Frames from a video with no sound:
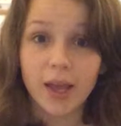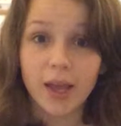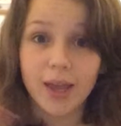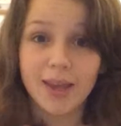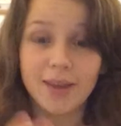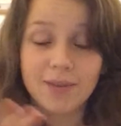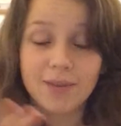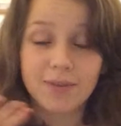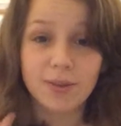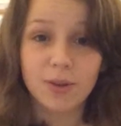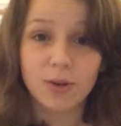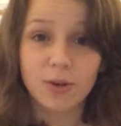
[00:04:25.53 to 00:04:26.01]

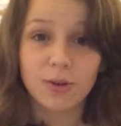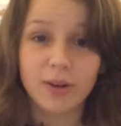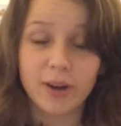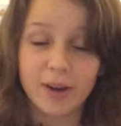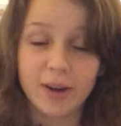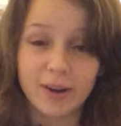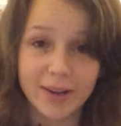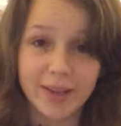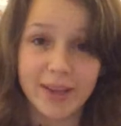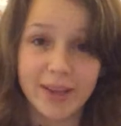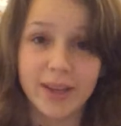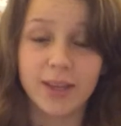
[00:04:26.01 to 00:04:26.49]
If you're
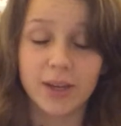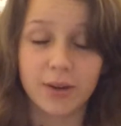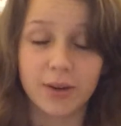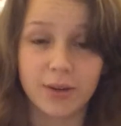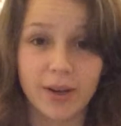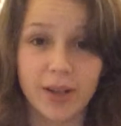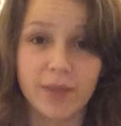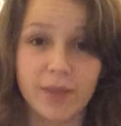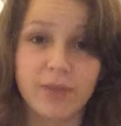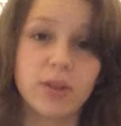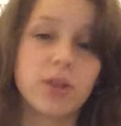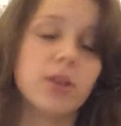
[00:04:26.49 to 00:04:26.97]
currently a year
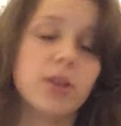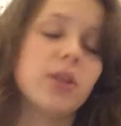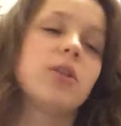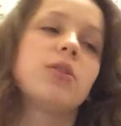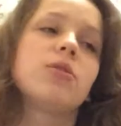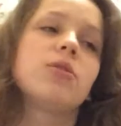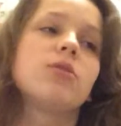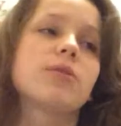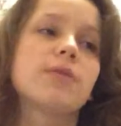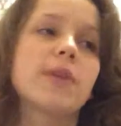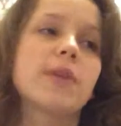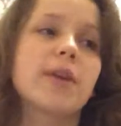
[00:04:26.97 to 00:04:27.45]
11
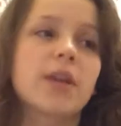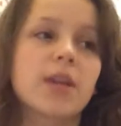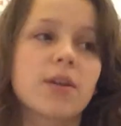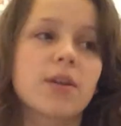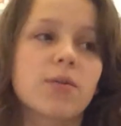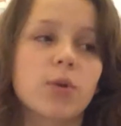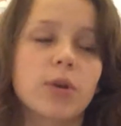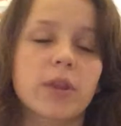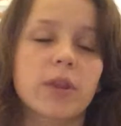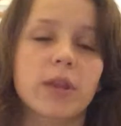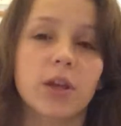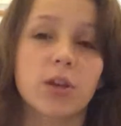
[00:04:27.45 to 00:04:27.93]
who's thinking
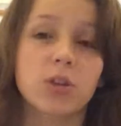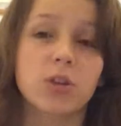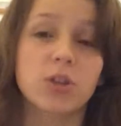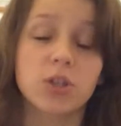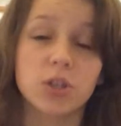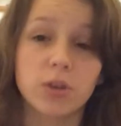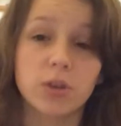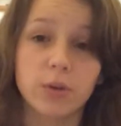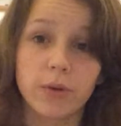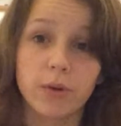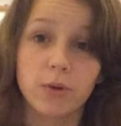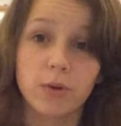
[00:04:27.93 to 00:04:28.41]
of what they're going to
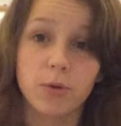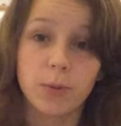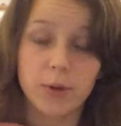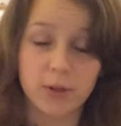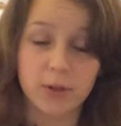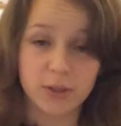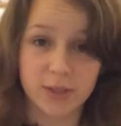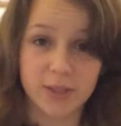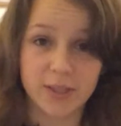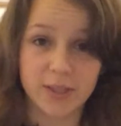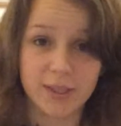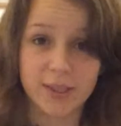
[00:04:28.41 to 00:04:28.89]
do
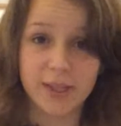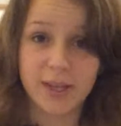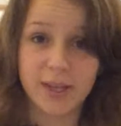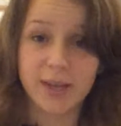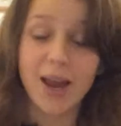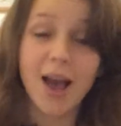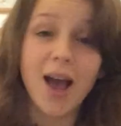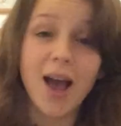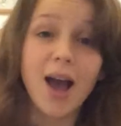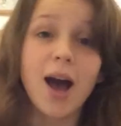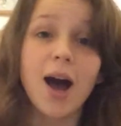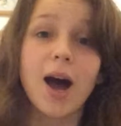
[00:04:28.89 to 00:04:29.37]
post
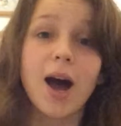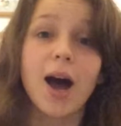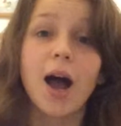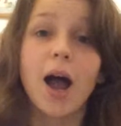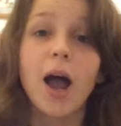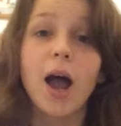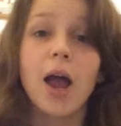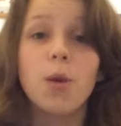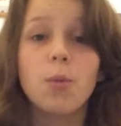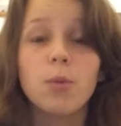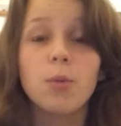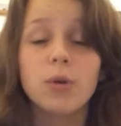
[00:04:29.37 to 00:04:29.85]
16,
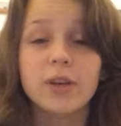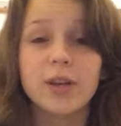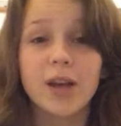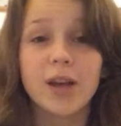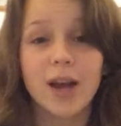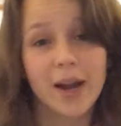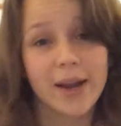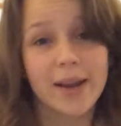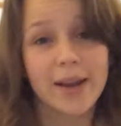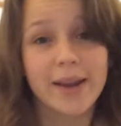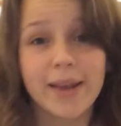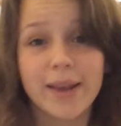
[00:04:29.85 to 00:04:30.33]
I would
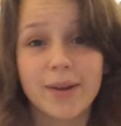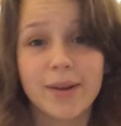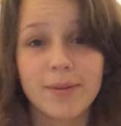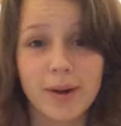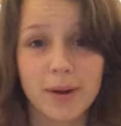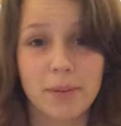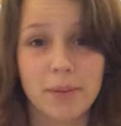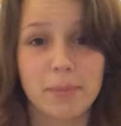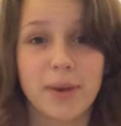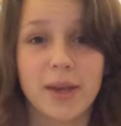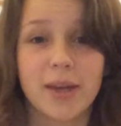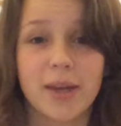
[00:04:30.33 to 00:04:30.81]
highly
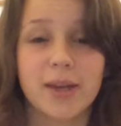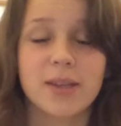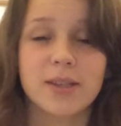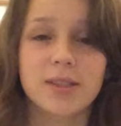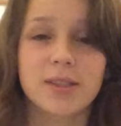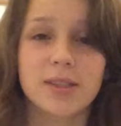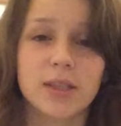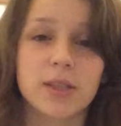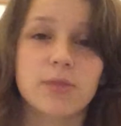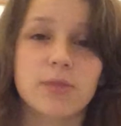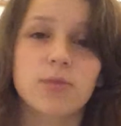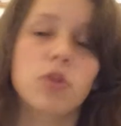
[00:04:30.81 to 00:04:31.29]
recommend
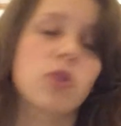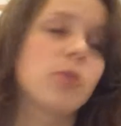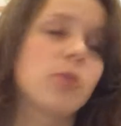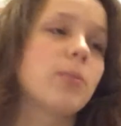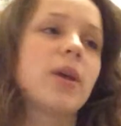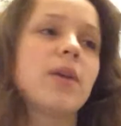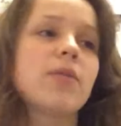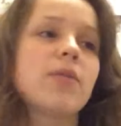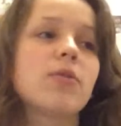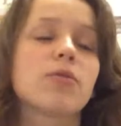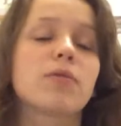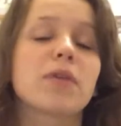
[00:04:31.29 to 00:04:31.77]
sixth
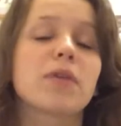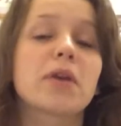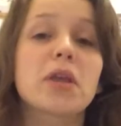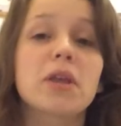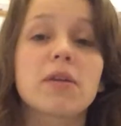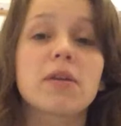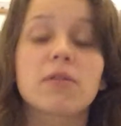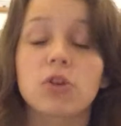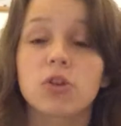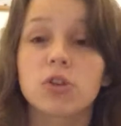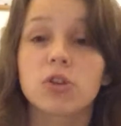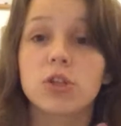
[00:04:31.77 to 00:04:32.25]
form if you're
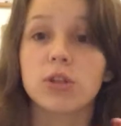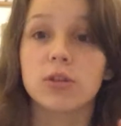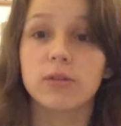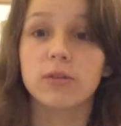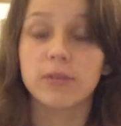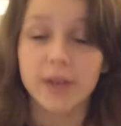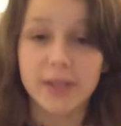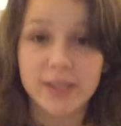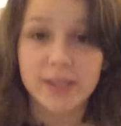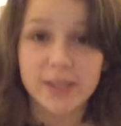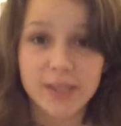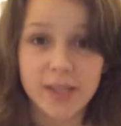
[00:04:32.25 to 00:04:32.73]
thinking of going to
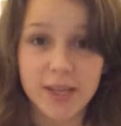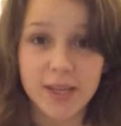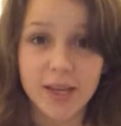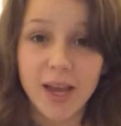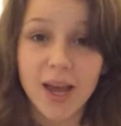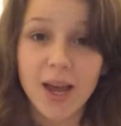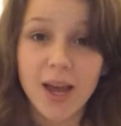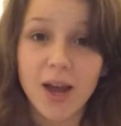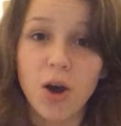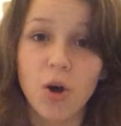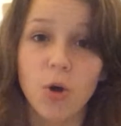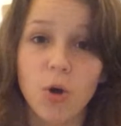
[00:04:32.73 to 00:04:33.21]
university,
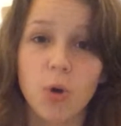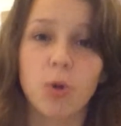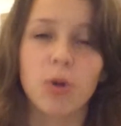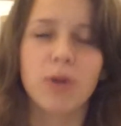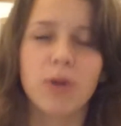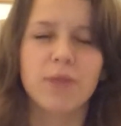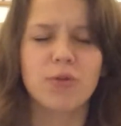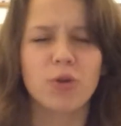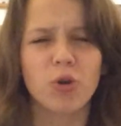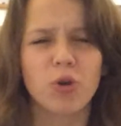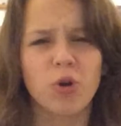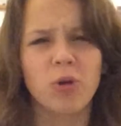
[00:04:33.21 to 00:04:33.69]

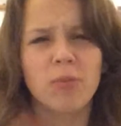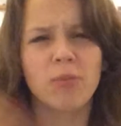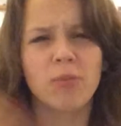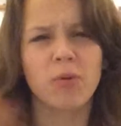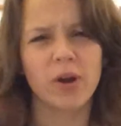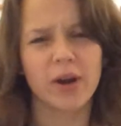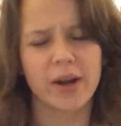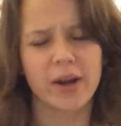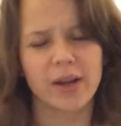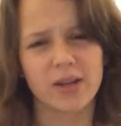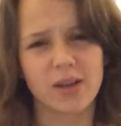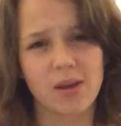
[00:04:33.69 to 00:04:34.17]
or if you're
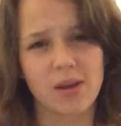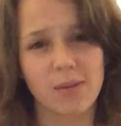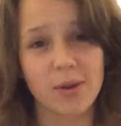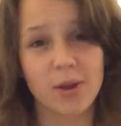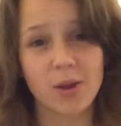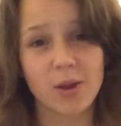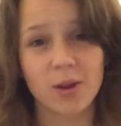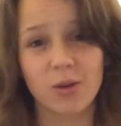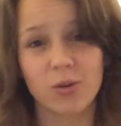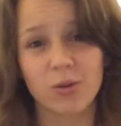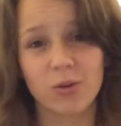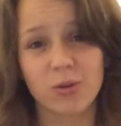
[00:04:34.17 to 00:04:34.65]
more
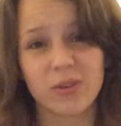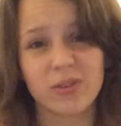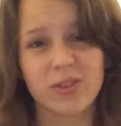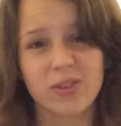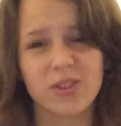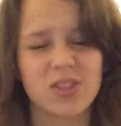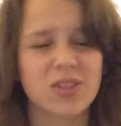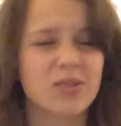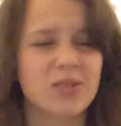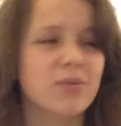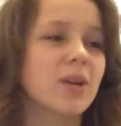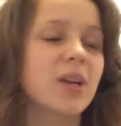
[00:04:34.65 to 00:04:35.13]
academic, or if
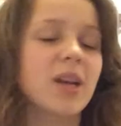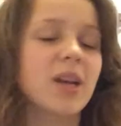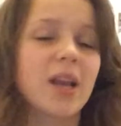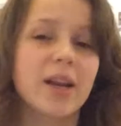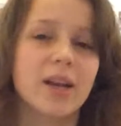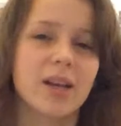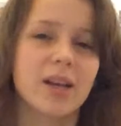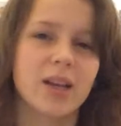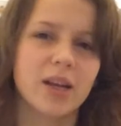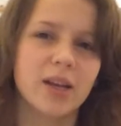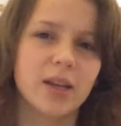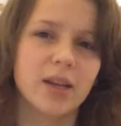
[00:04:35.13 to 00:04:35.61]
you just really
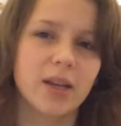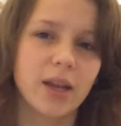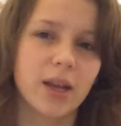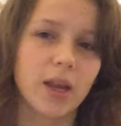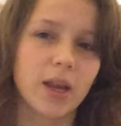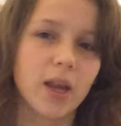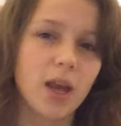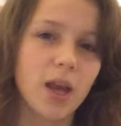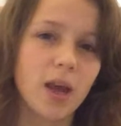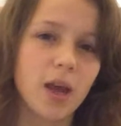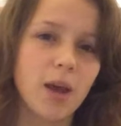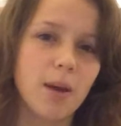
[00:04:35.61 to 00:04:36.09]
like learning.